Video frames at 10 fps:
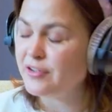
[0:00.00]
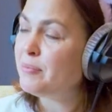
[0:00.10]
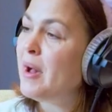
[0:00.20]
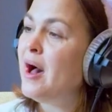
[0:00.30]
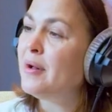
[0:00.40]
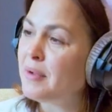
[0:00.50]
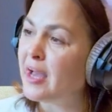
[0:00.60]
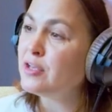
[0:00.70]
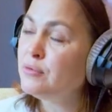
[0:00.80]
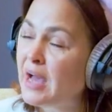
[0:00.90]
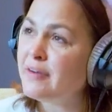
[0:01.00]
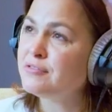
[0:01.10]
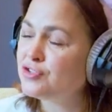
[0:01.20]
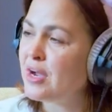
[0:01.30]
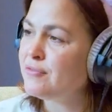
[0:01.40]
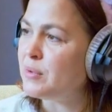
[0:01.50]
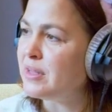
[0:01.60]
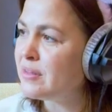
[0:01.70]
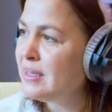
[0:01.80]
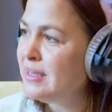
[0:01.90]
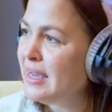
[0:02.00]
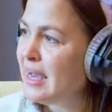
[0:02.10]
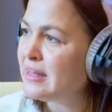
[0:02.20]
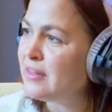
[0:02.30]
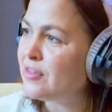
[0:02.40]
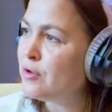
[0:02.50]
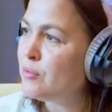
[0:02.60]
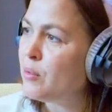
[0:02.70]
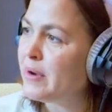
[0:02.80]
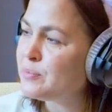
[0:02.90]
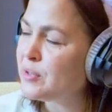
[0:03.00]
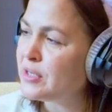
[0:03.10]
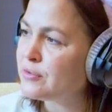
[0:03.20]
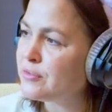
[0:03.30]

to travel with? Anything that you always put in your